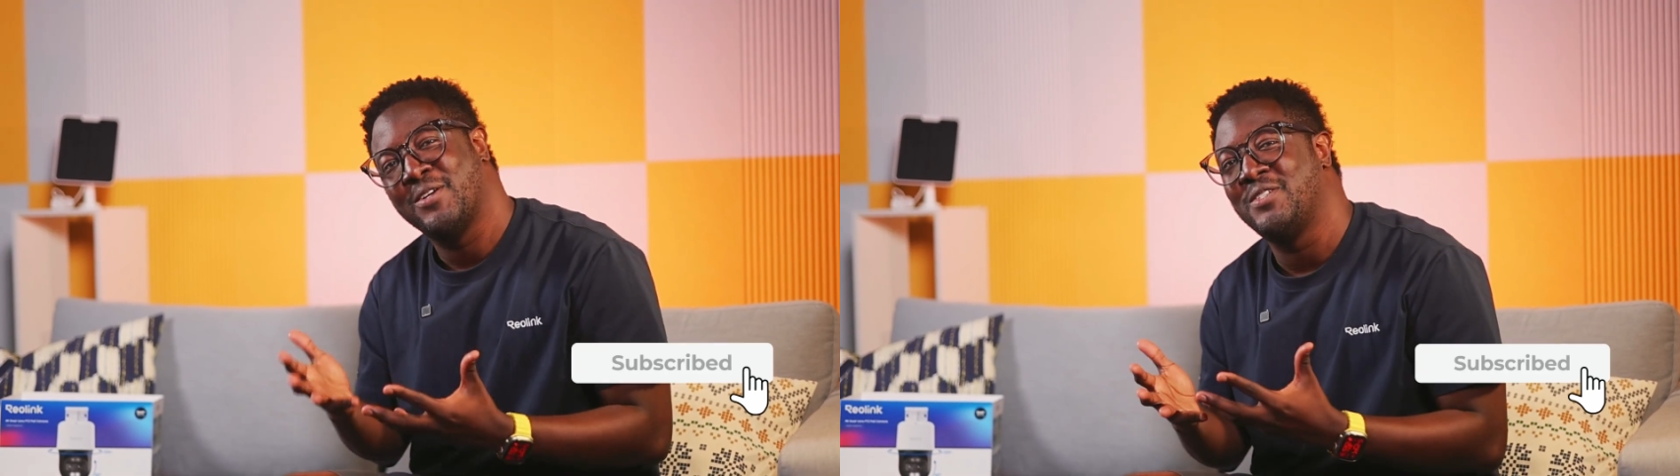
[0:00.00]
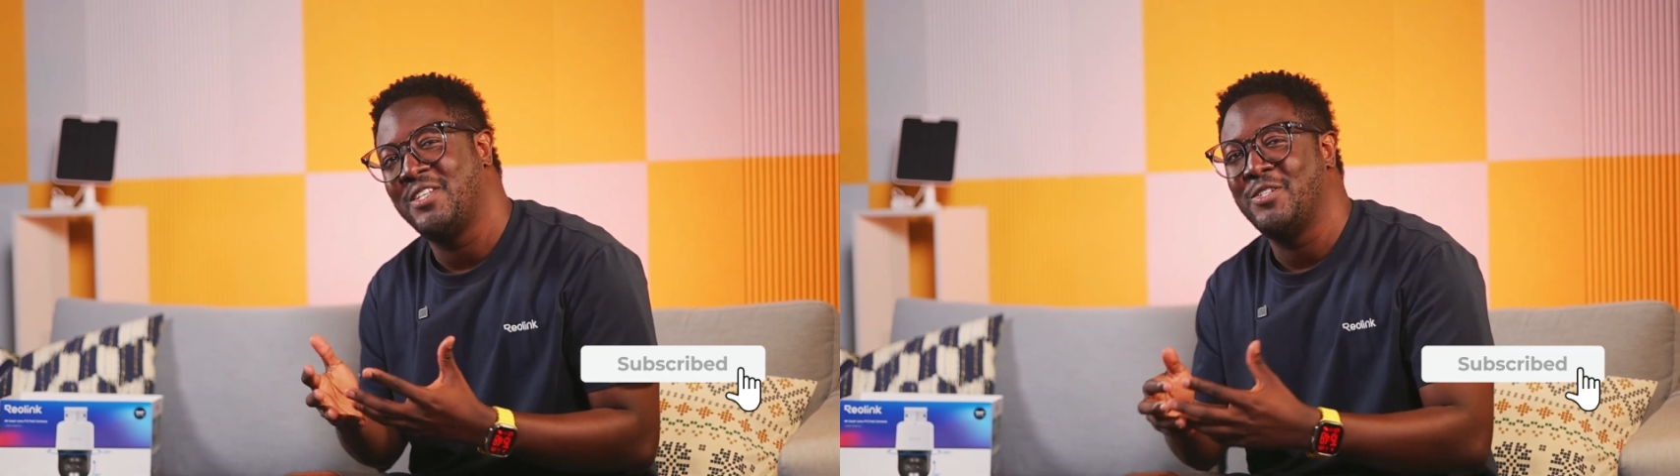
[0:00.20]

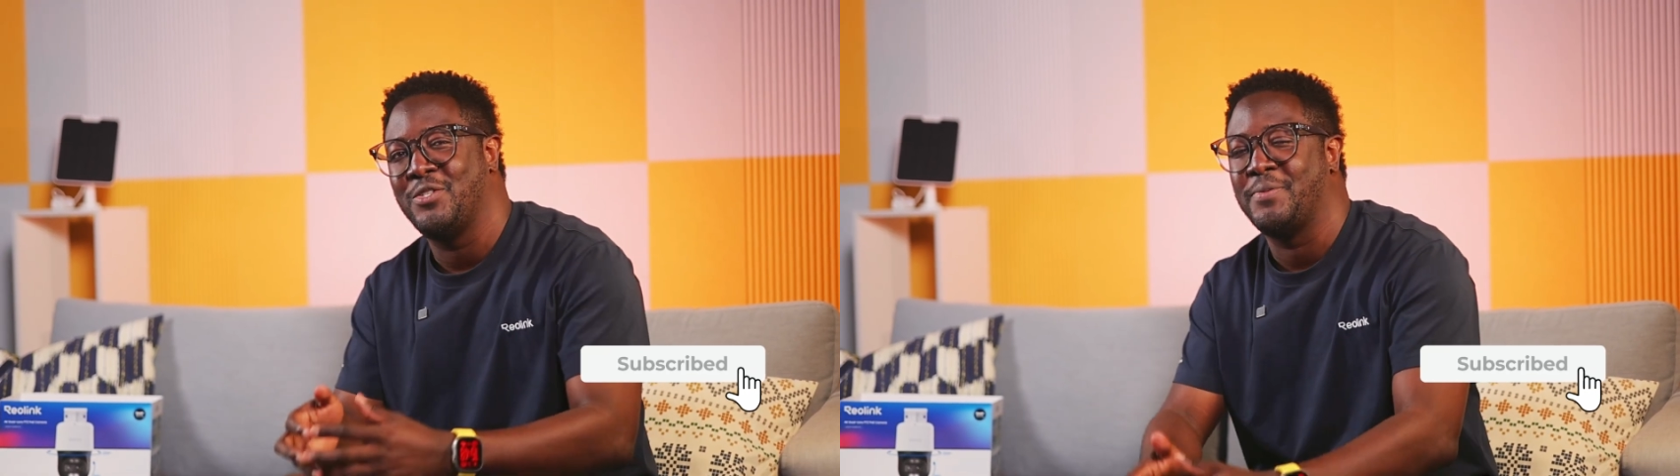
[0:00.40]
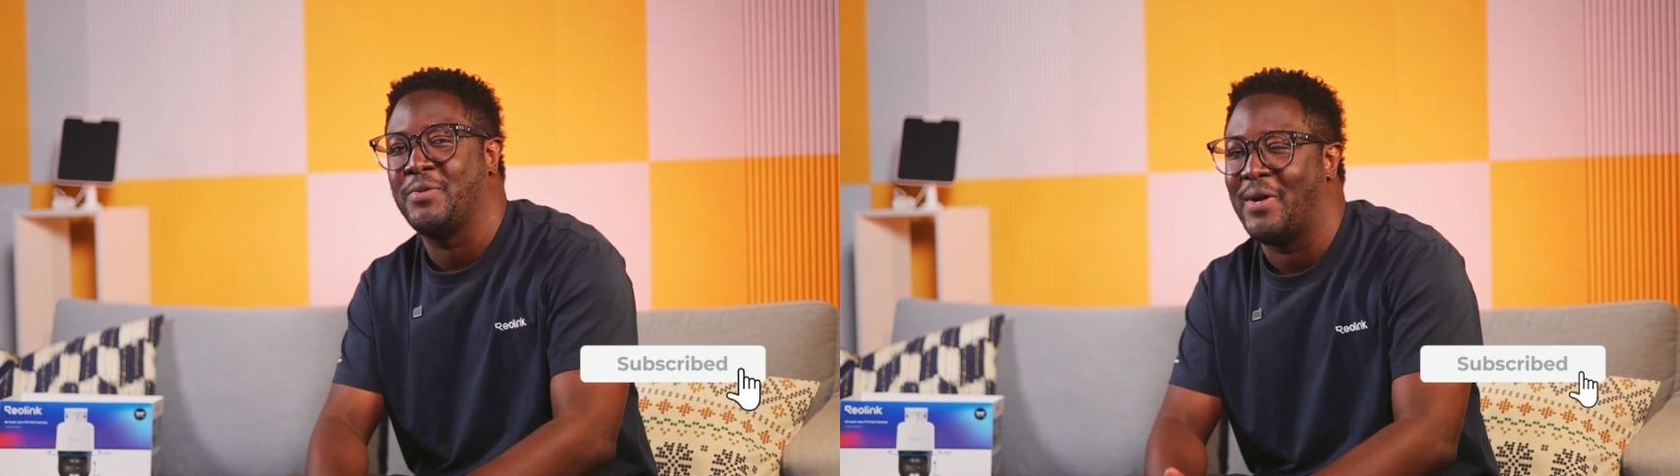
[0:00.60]

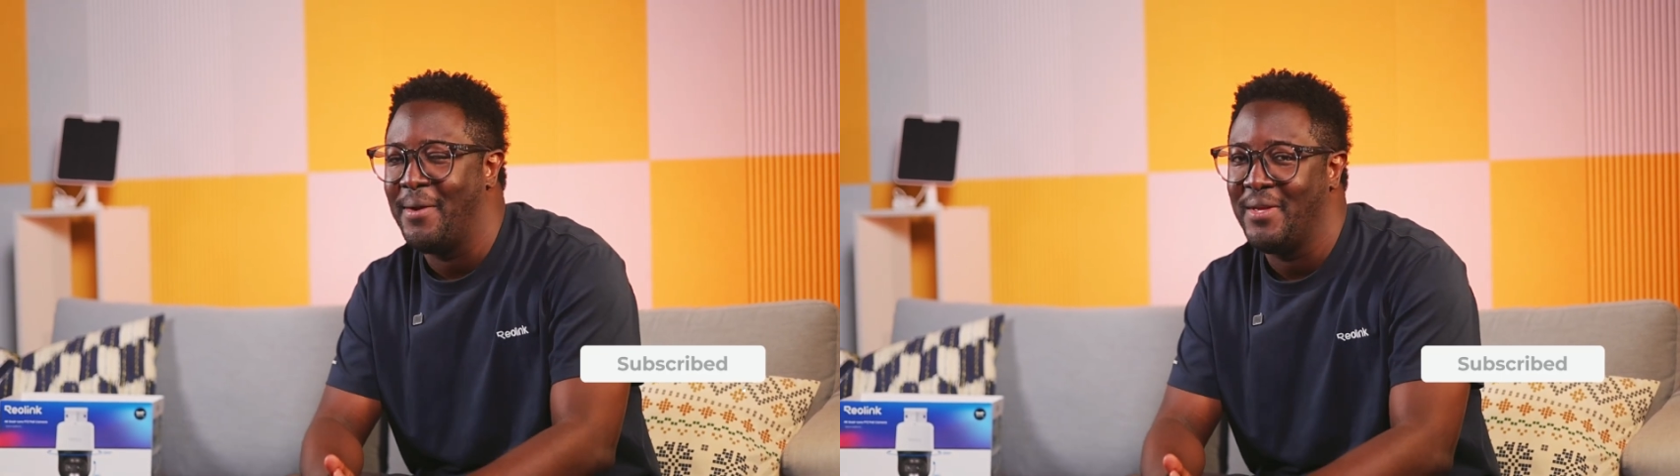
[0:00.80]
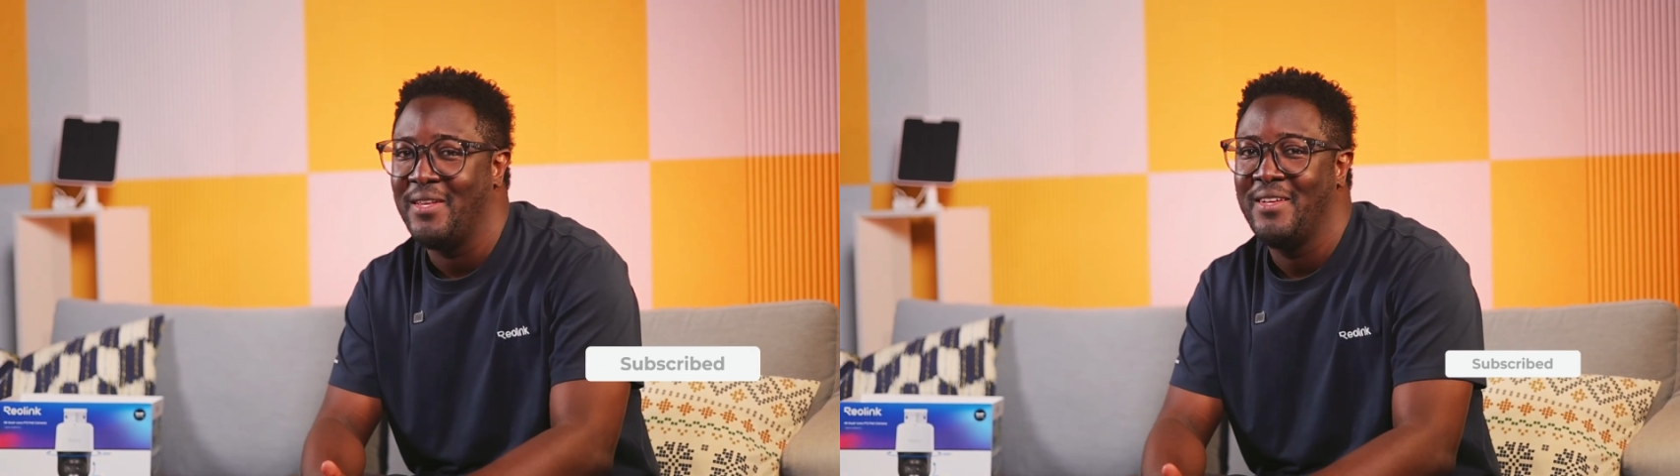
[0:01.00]
consider
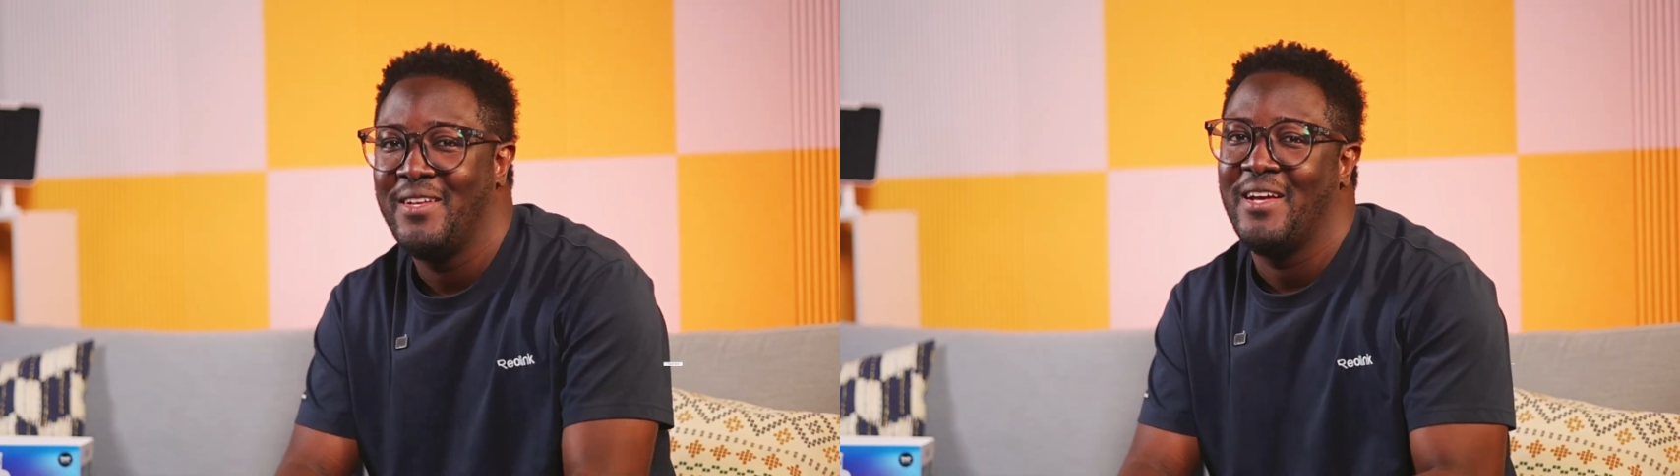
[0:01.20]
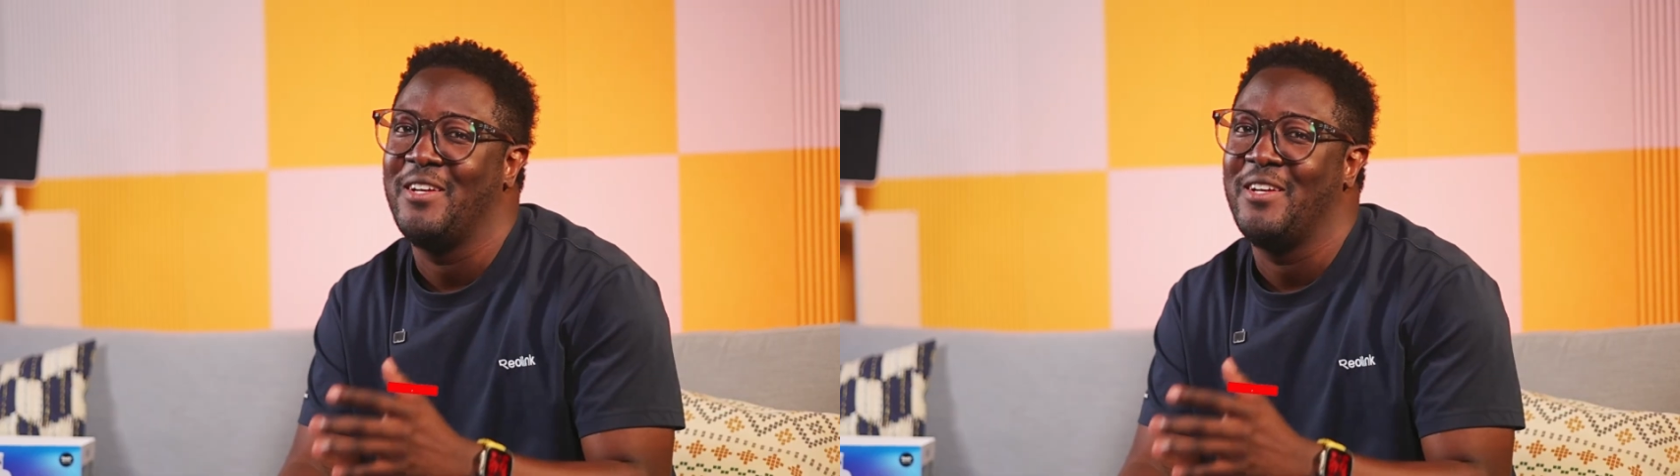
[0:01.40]
subscribing